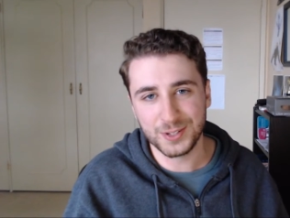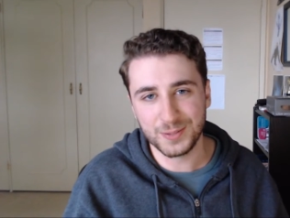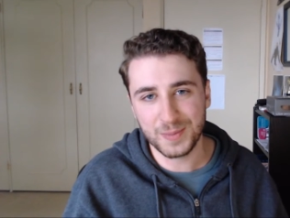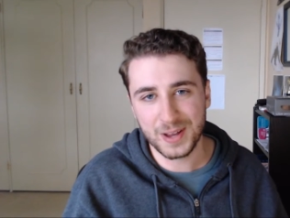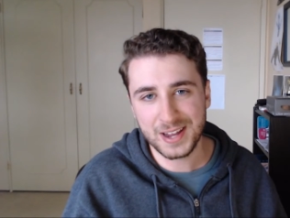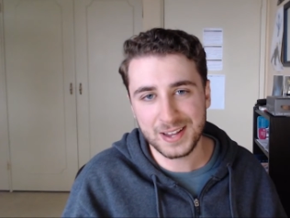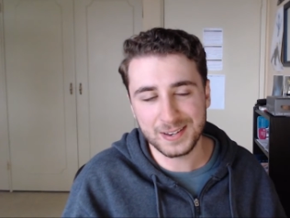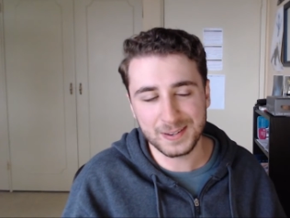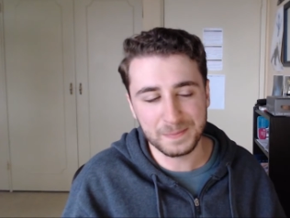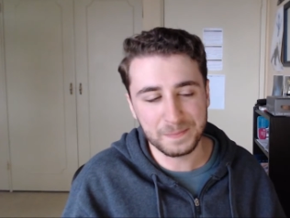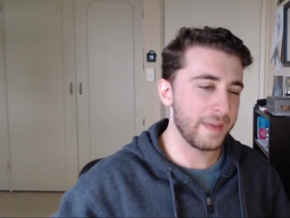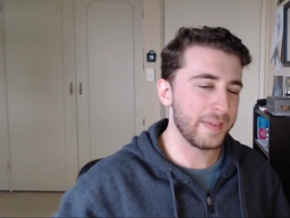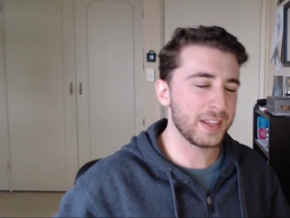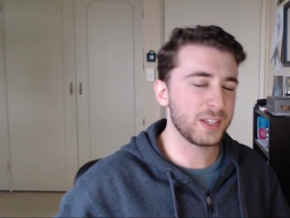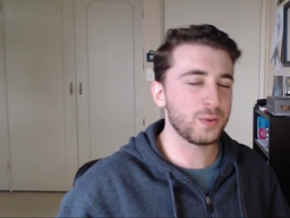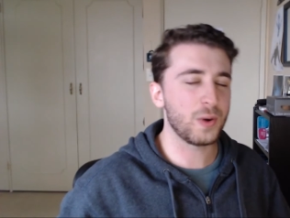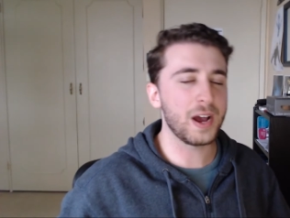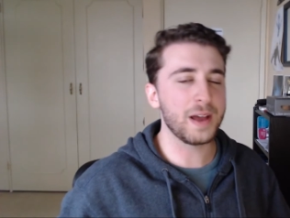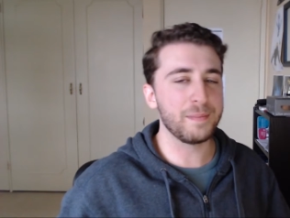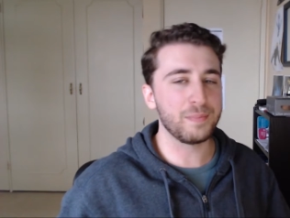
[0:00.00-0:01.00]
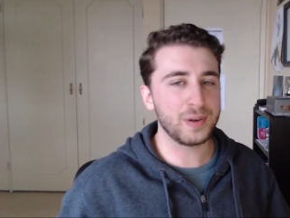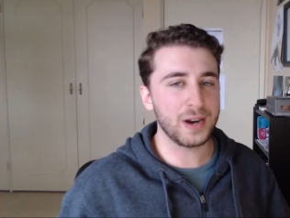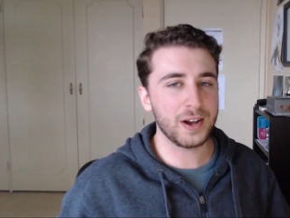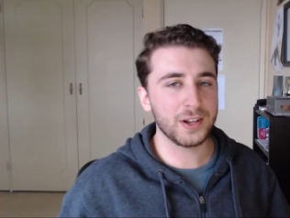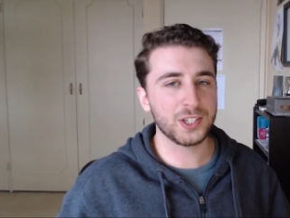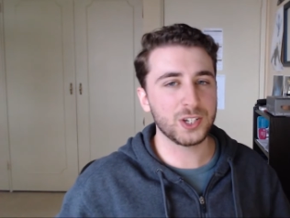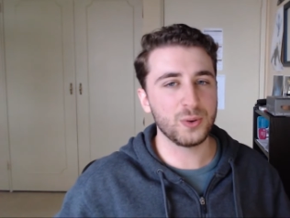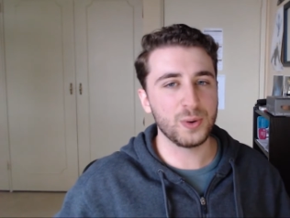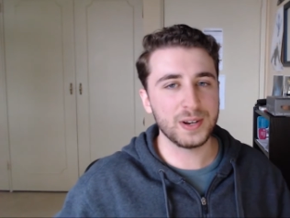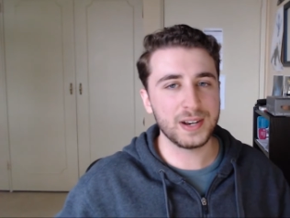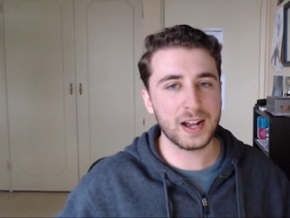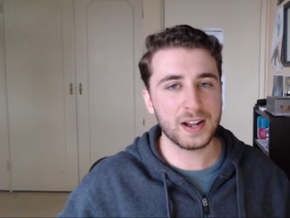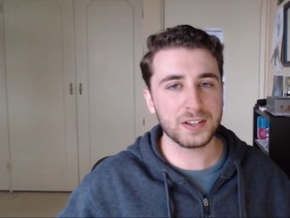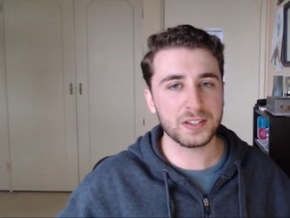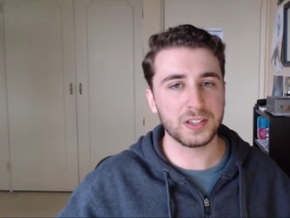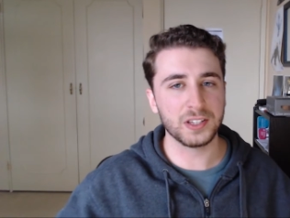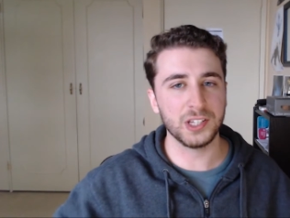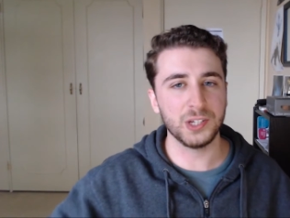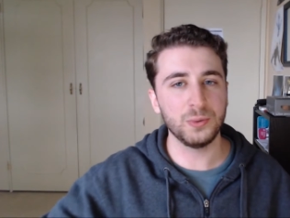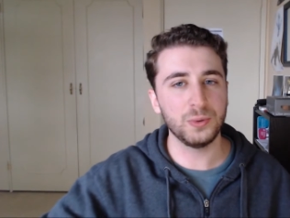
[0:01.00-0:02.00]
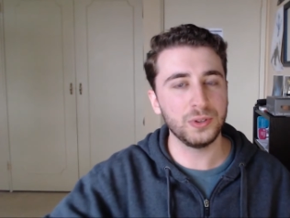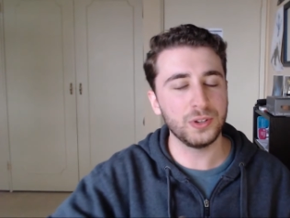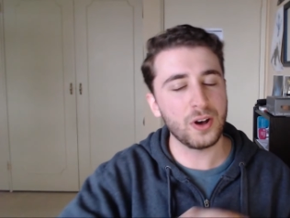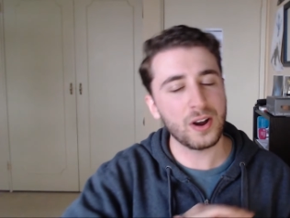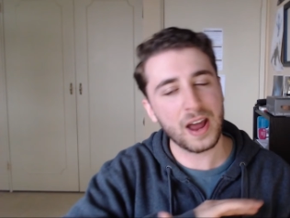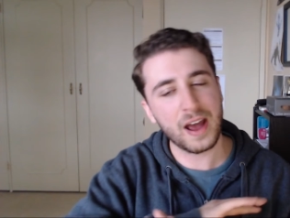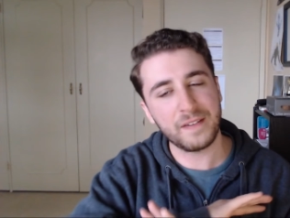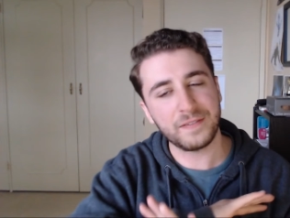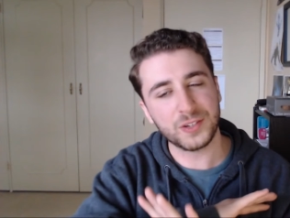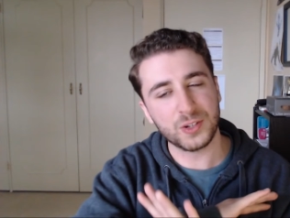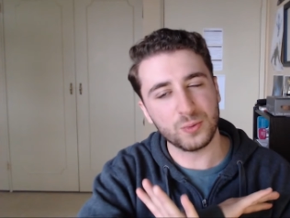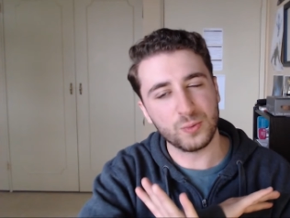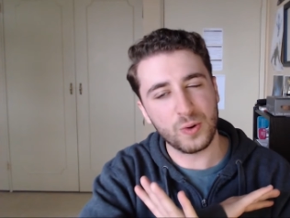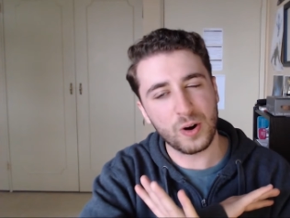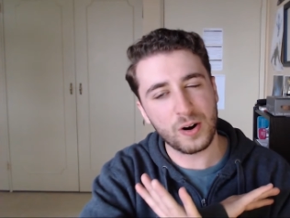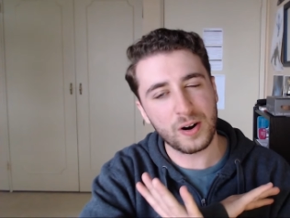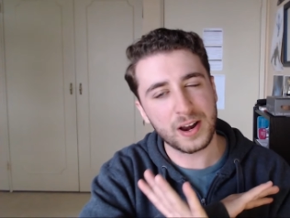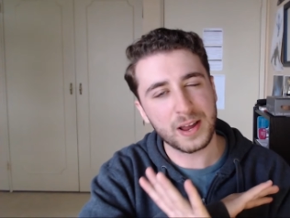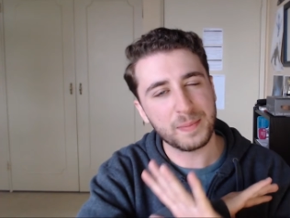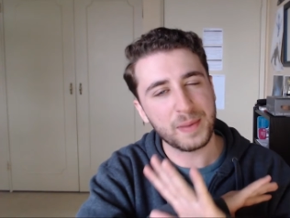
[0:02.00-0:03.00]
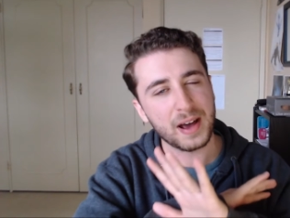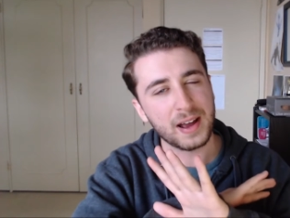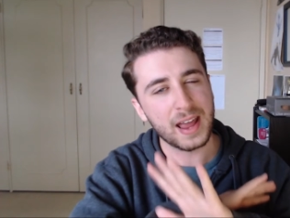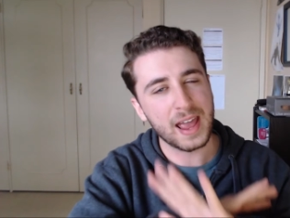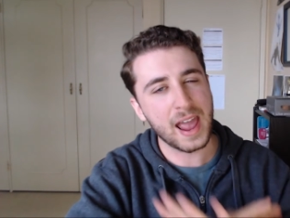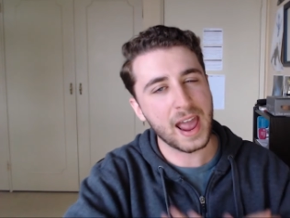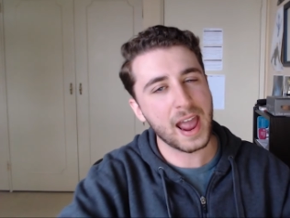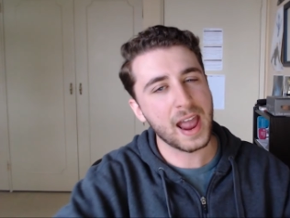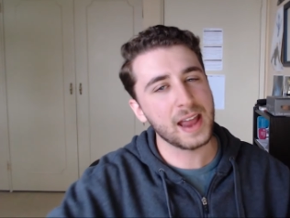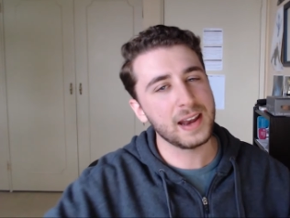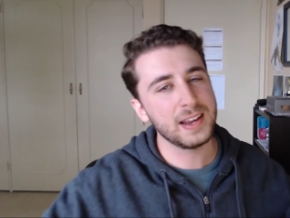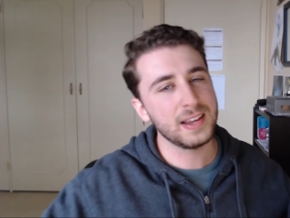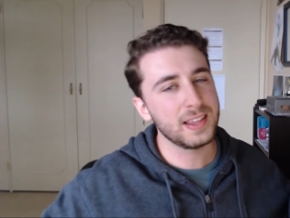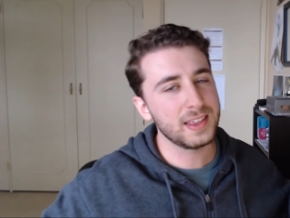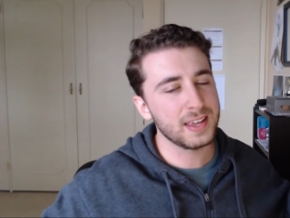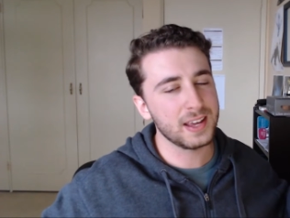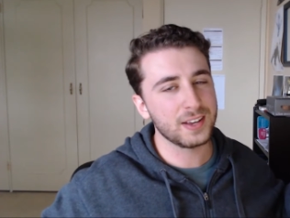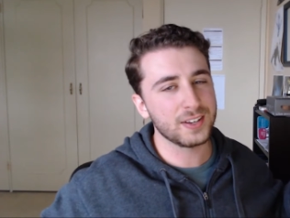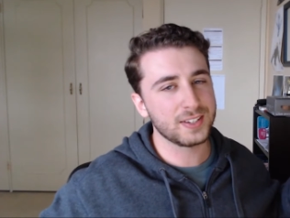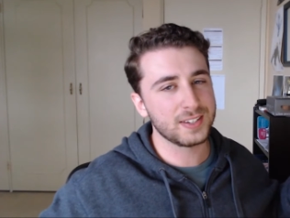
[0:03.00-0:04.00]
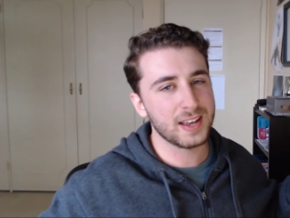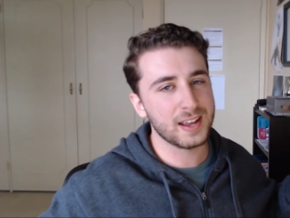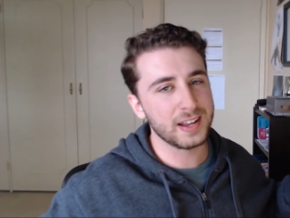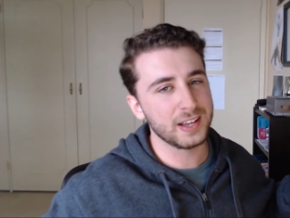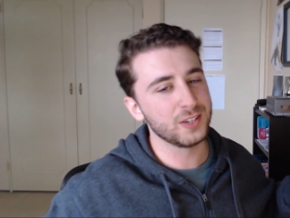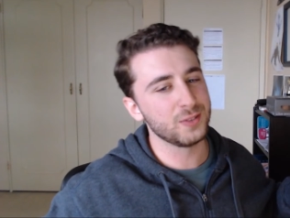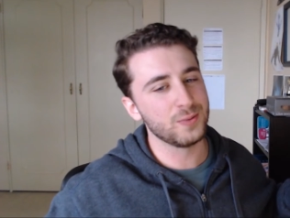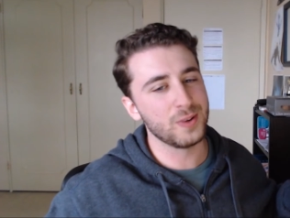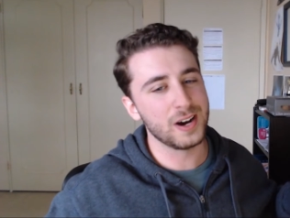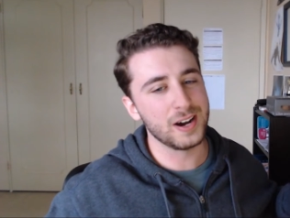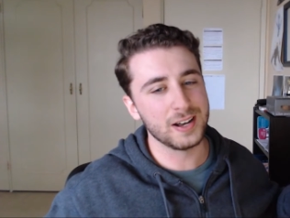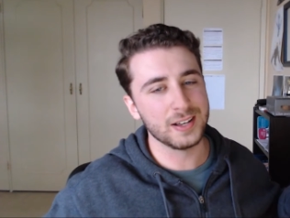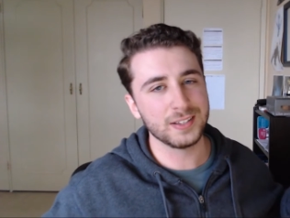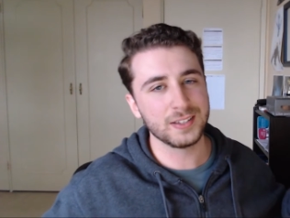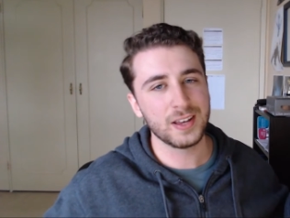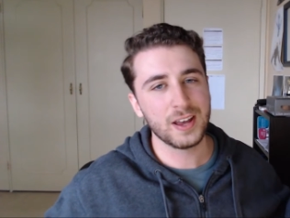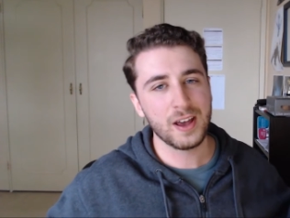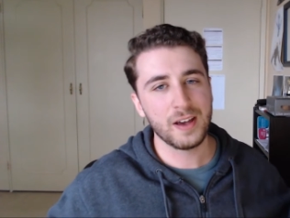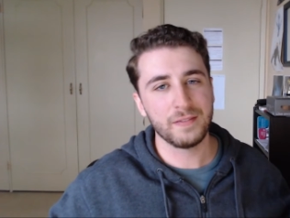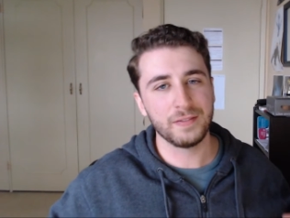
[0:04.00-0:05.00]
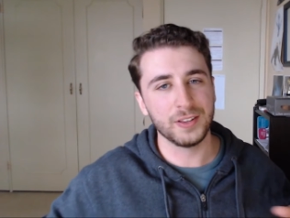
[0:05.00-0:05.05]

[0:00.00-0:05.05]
was made in and that's why i'm proud to announce that you will not have to worry about anything settings wise